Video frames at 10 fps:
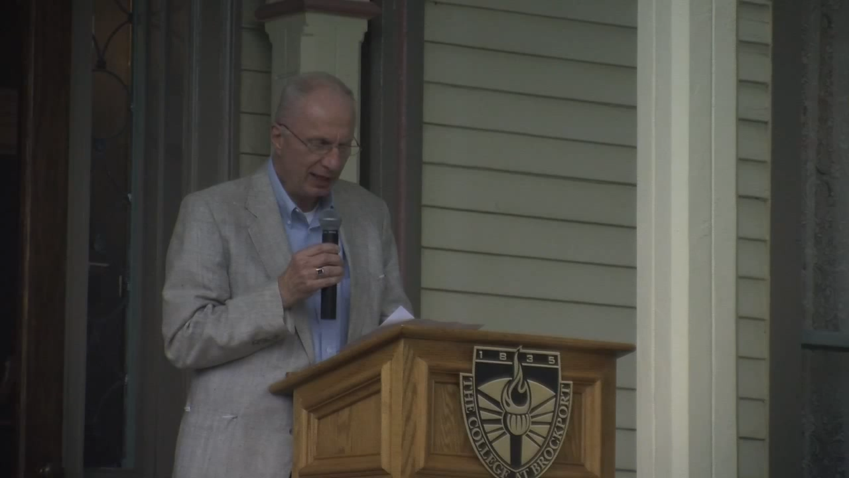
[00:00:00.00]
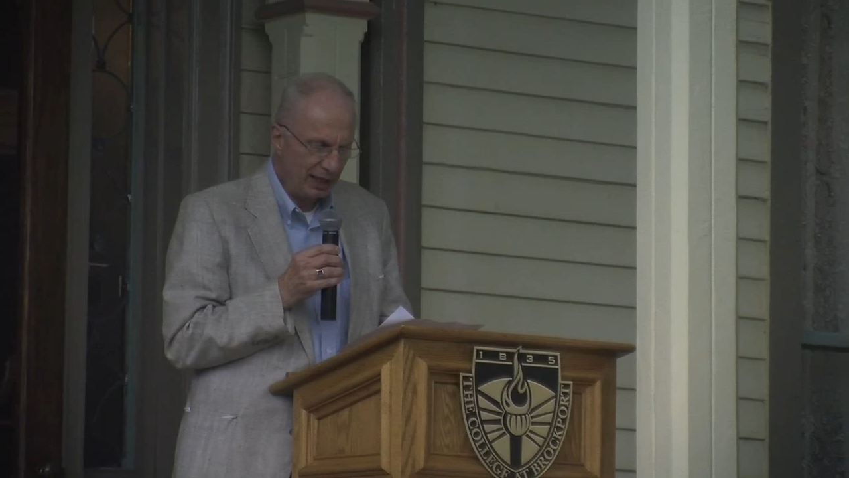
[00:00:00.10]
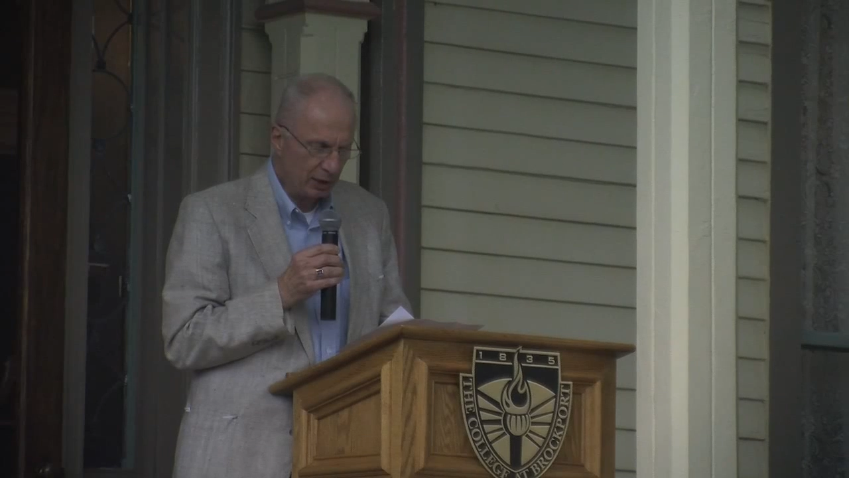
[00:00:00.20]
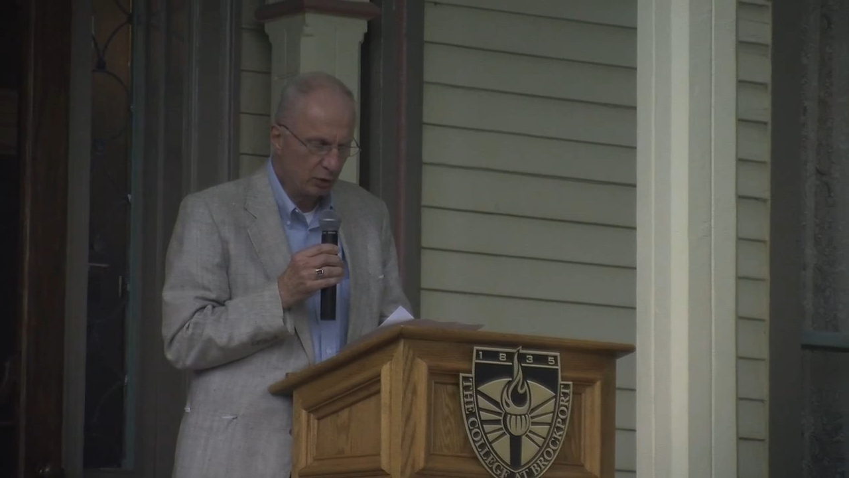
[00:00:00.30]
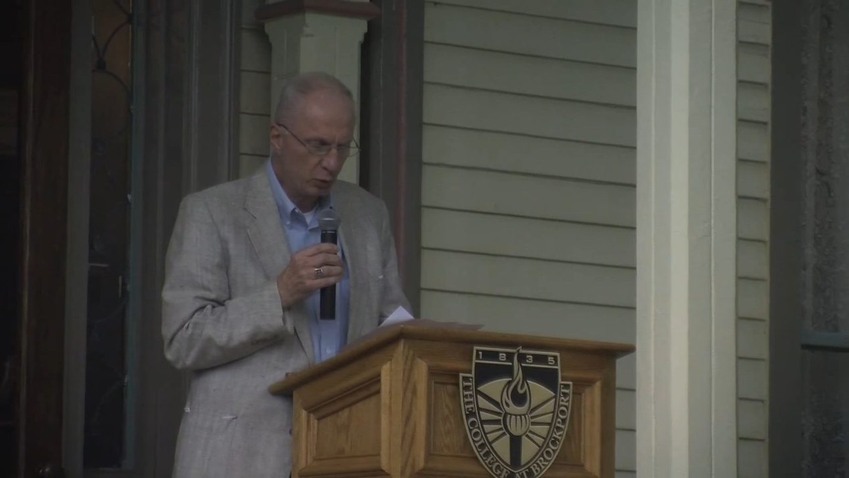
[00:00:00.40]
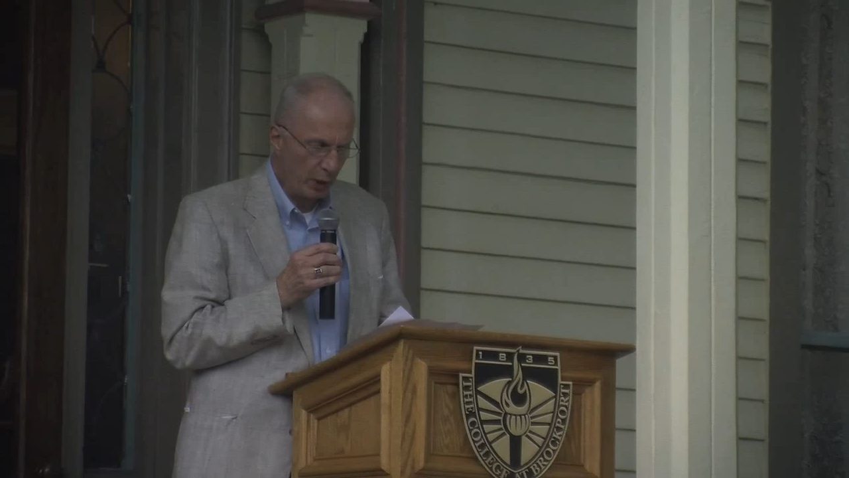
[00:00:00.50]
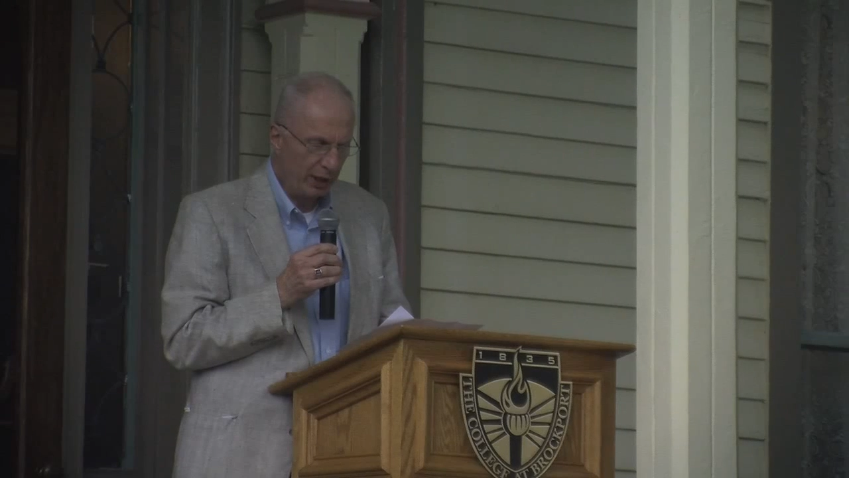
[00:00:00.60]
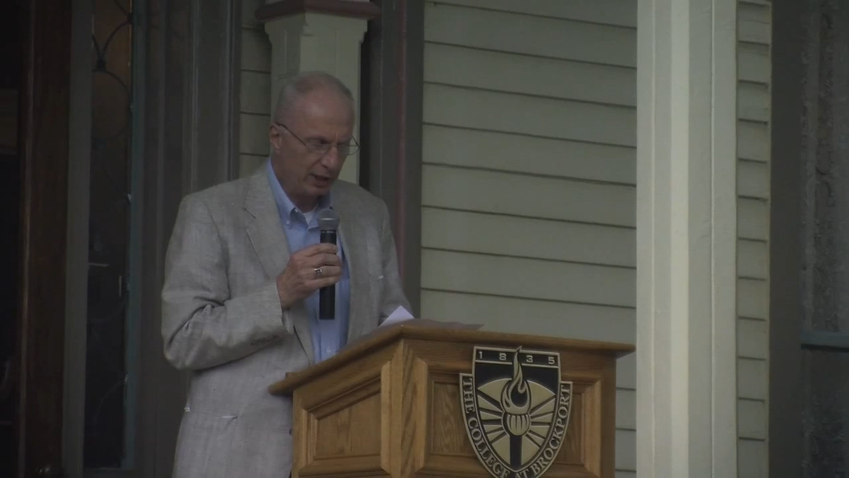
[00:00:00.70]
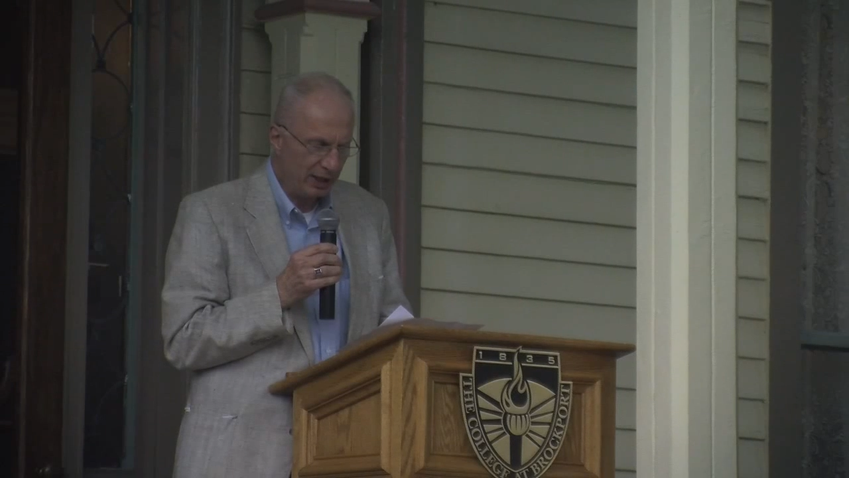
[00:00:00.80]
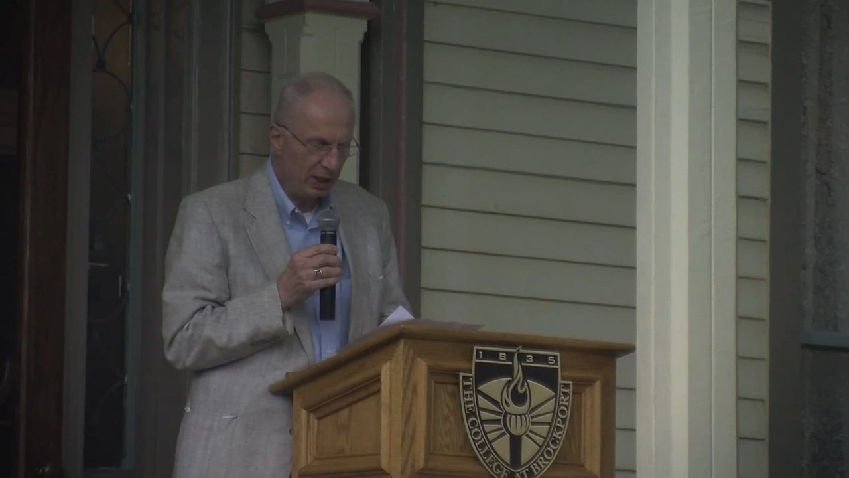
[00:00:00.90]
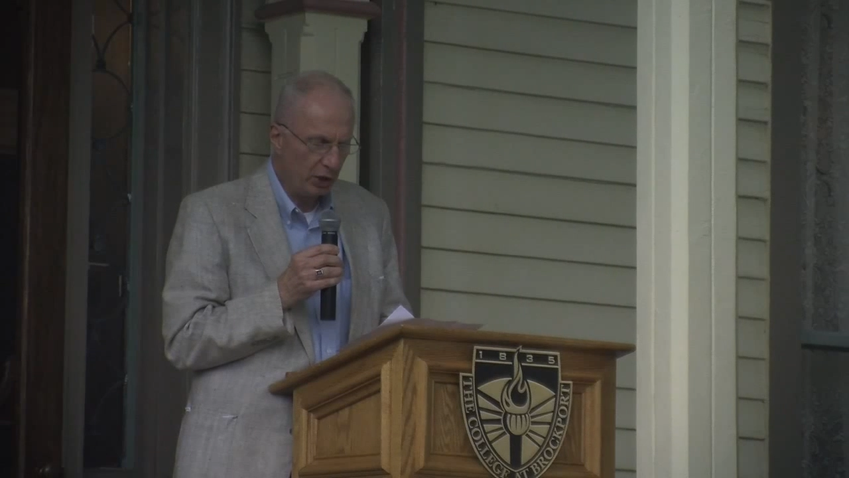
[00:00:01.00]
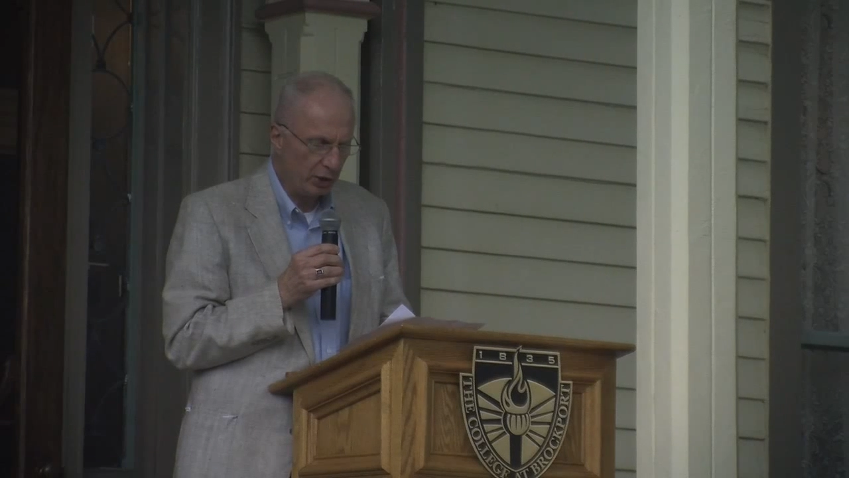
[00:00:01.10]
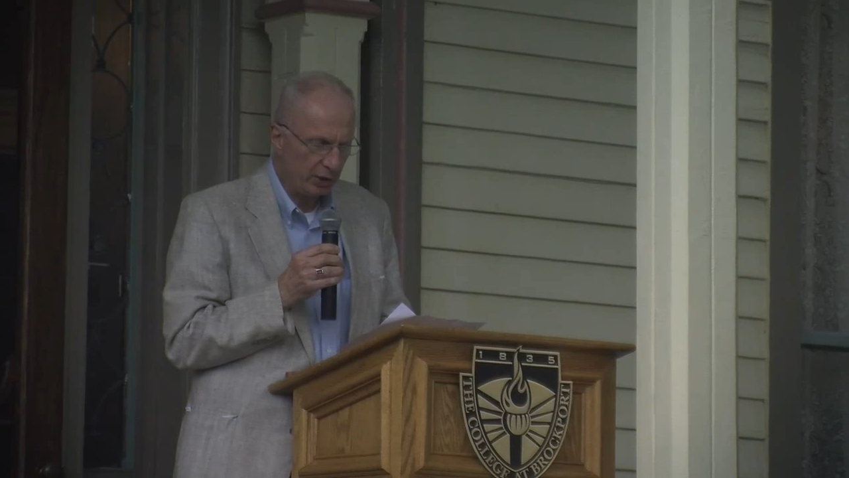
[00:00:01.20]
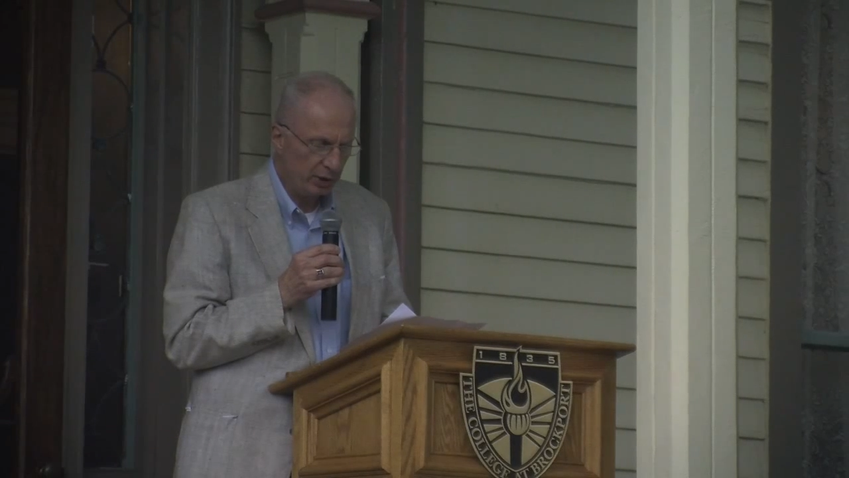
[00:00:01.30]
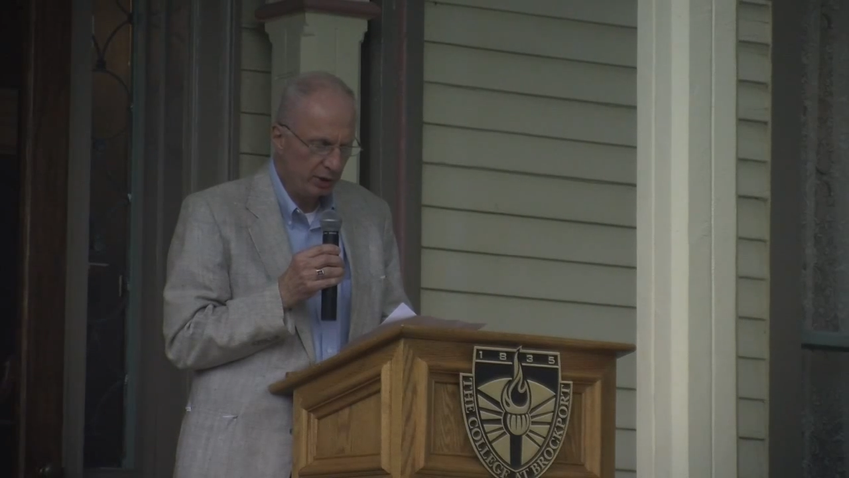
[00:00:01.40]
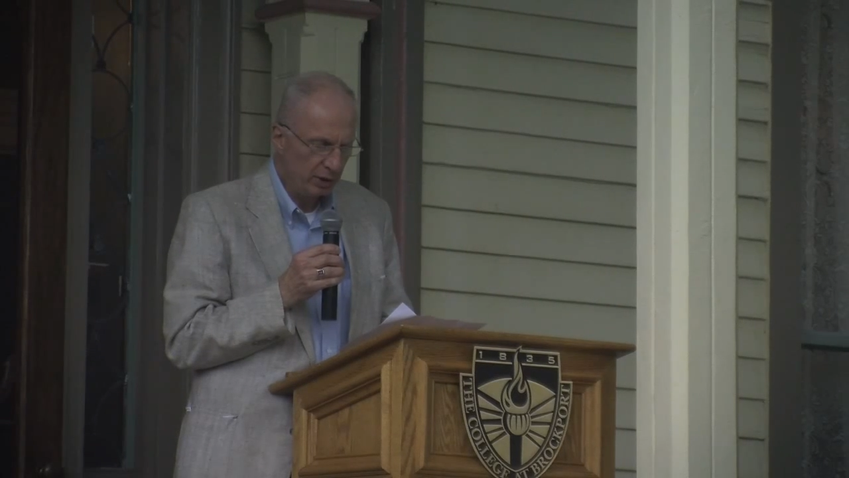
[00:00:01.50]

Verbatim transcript: indwell here